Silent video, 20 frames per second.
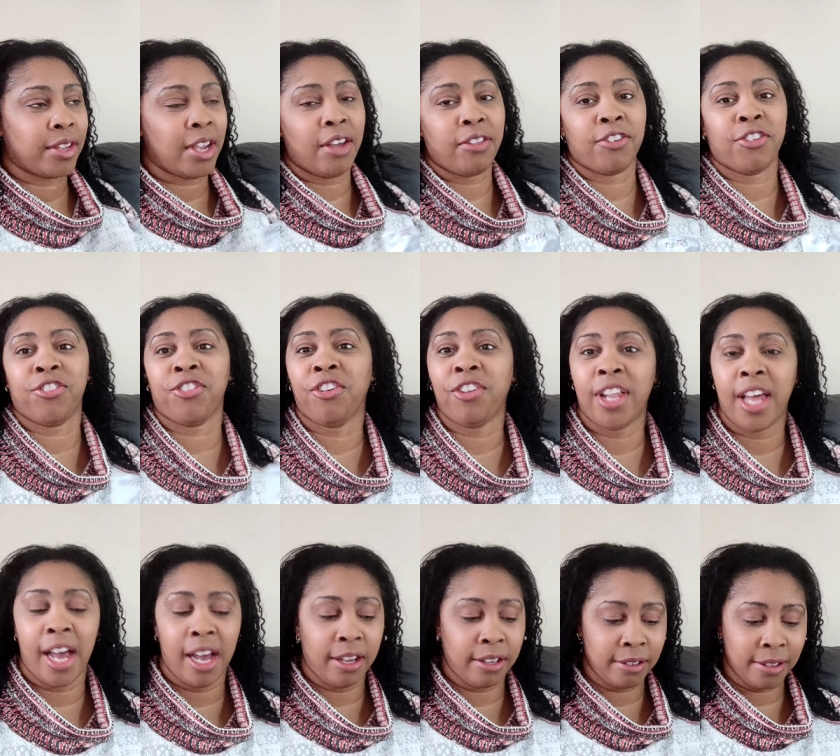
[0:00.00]
yeah, they're so
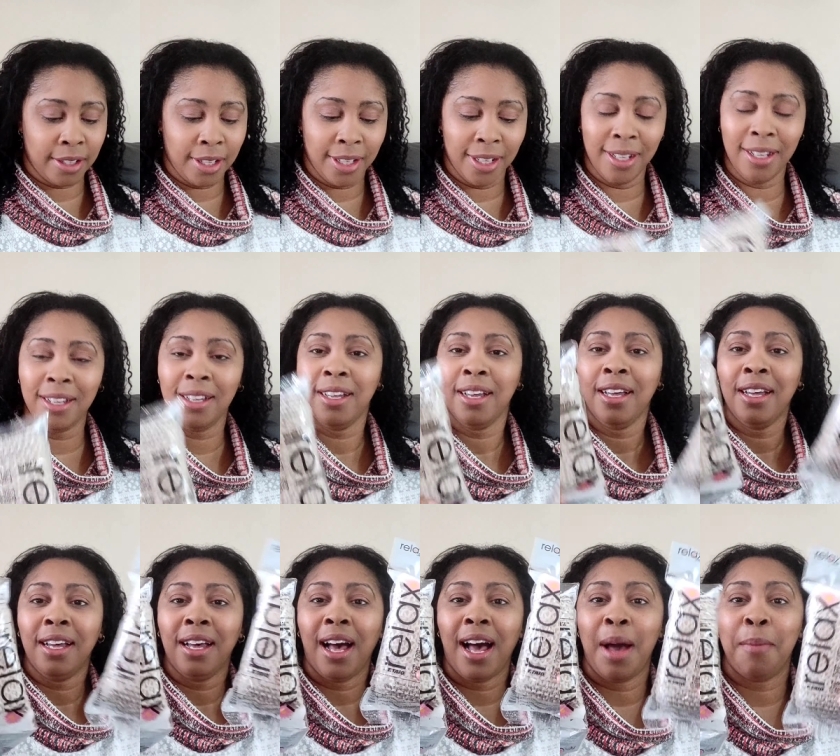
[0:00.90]
loud.
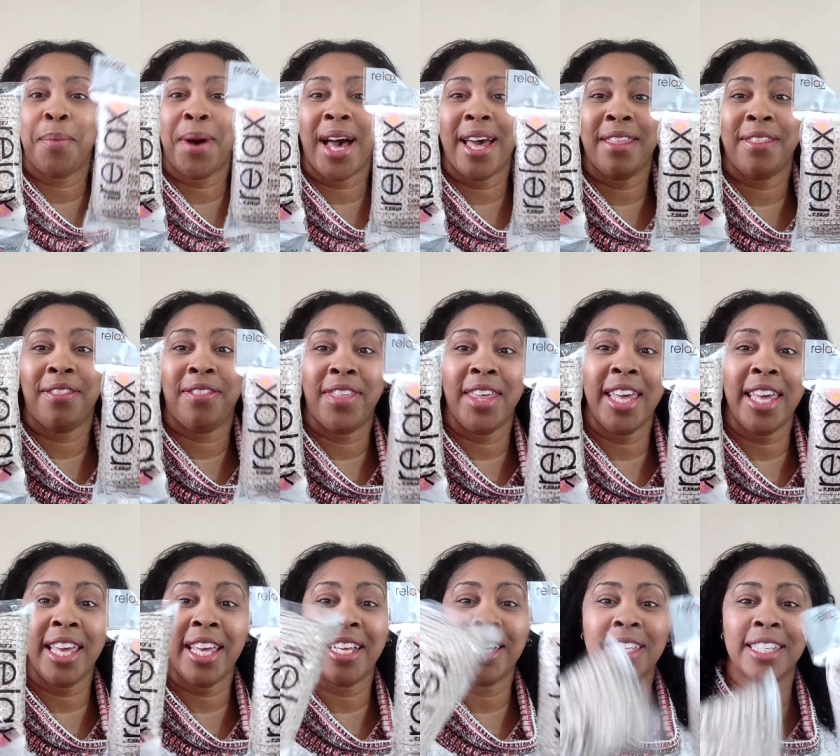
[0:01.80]
I buy
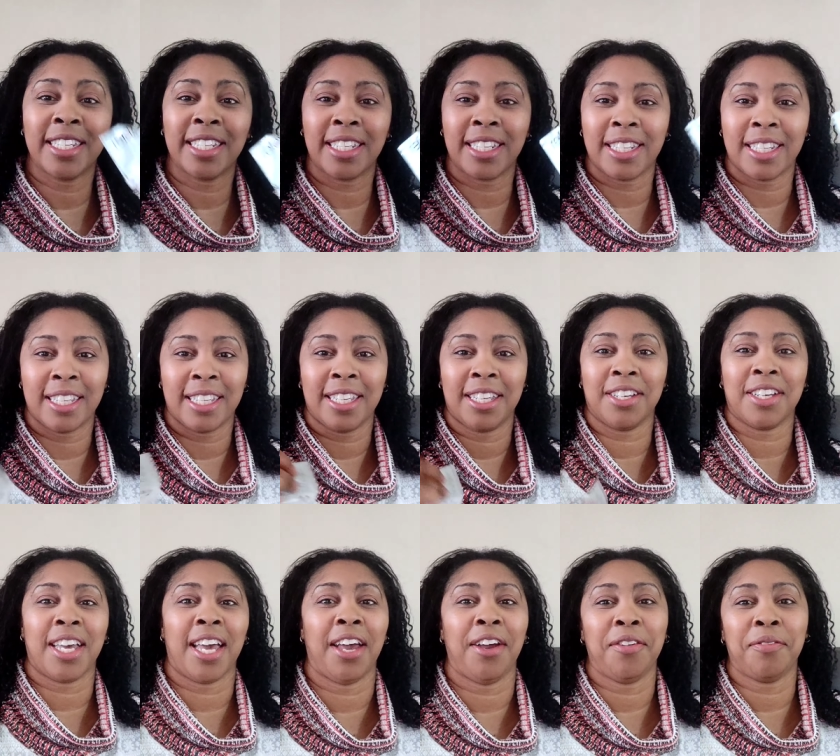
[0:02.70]
these,
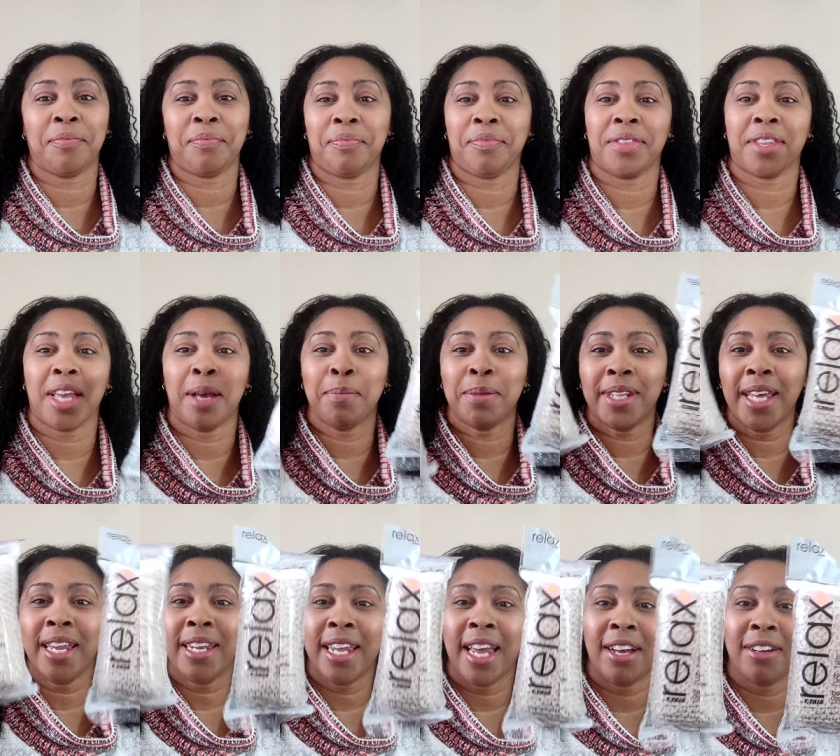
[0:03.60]
okay,
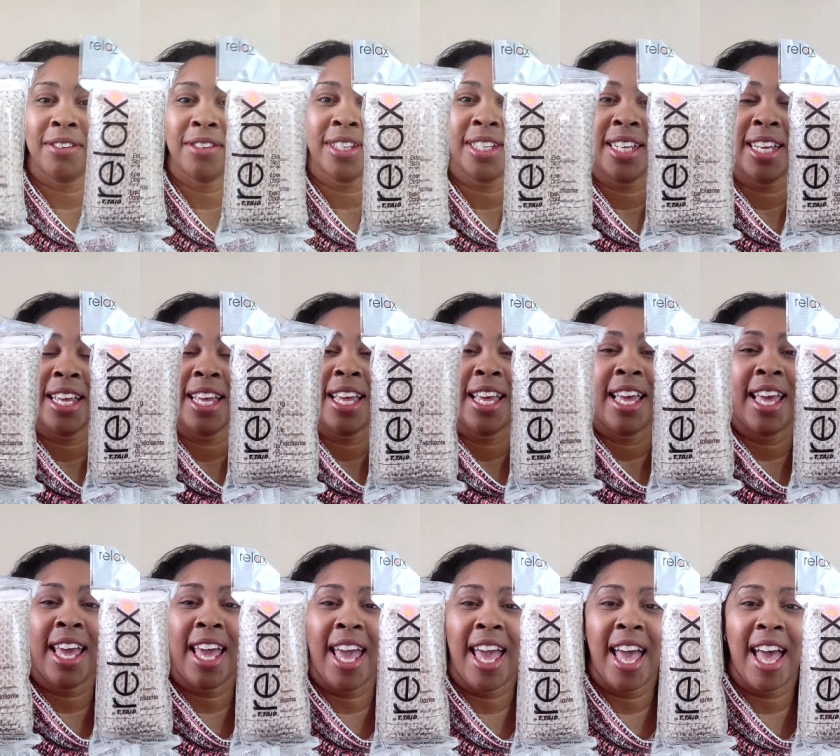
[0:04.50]
upside down.
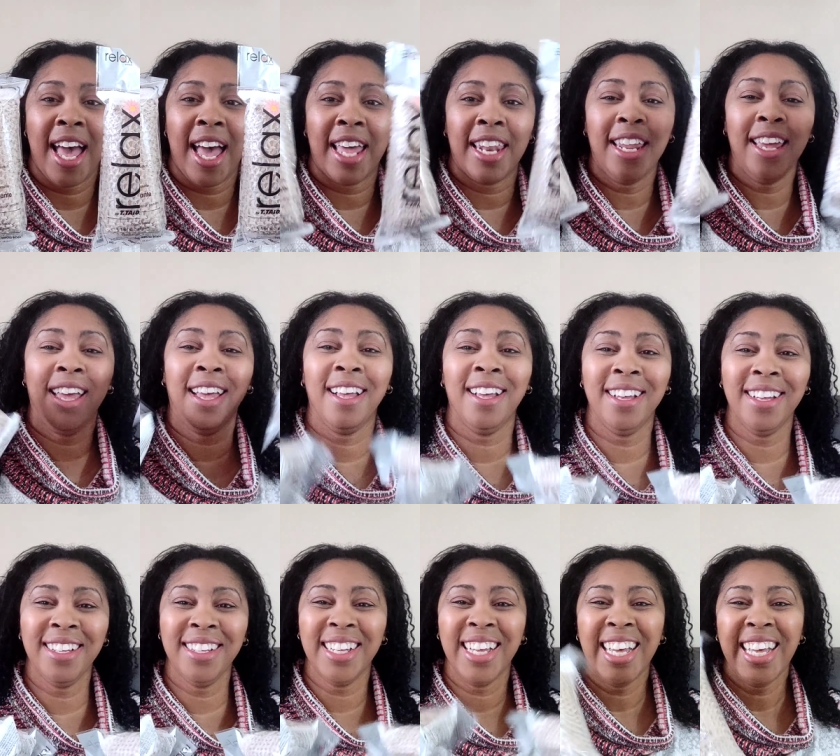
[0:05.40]
And
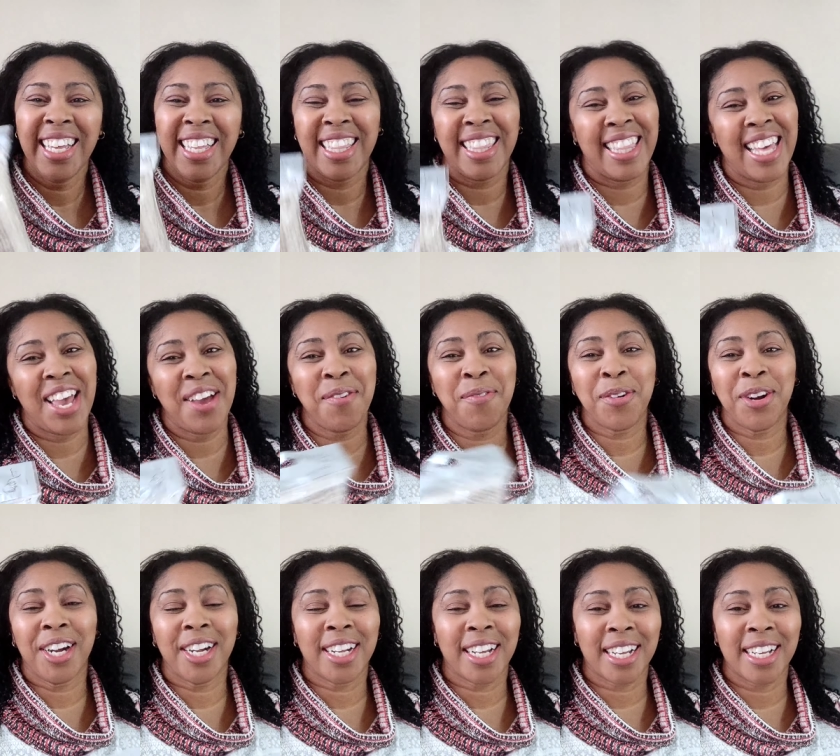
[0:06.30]
they
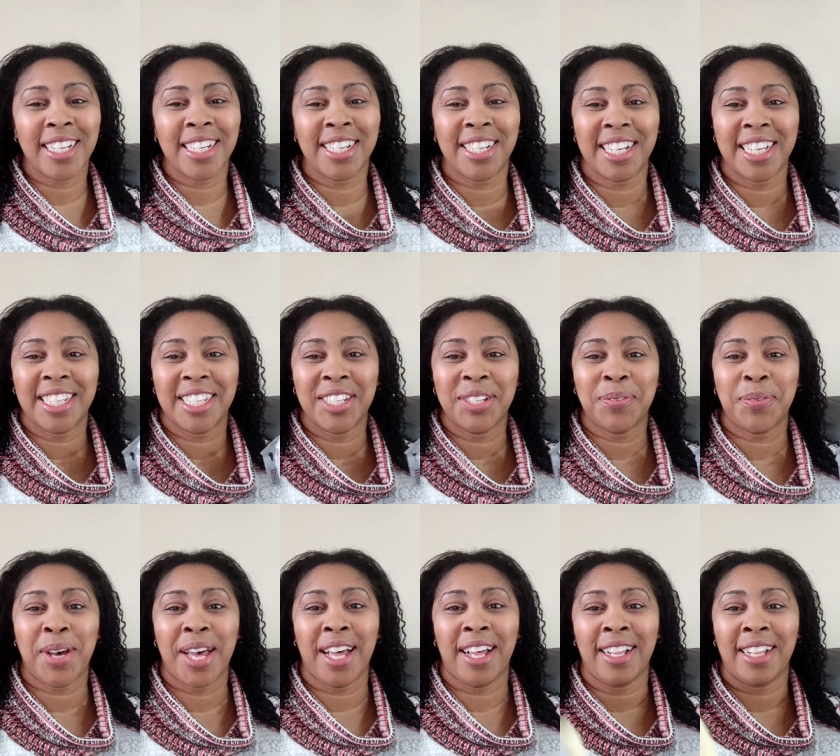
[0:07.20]
work just as
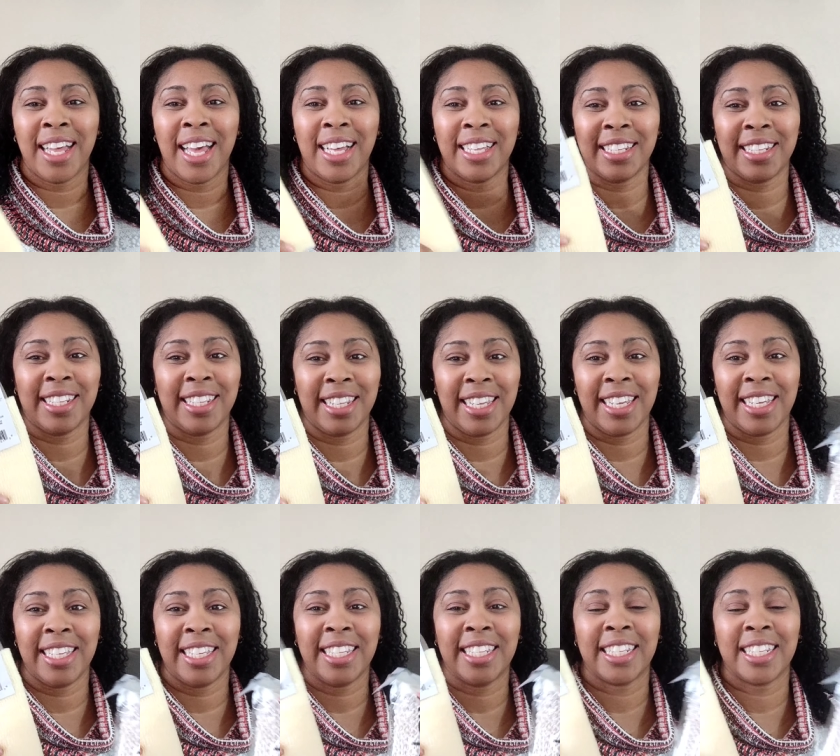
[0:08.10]
well as
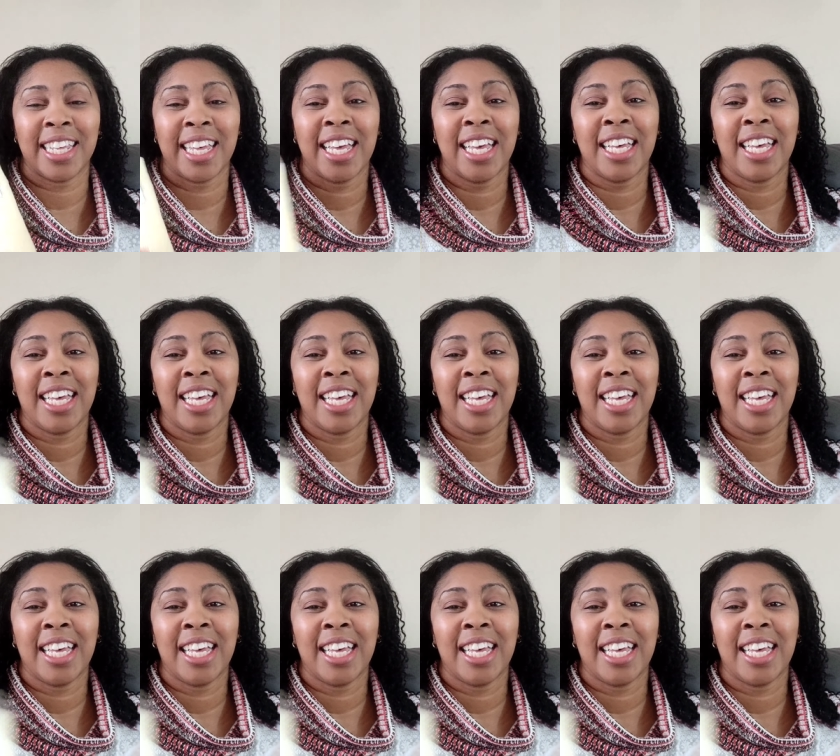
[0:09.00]
these,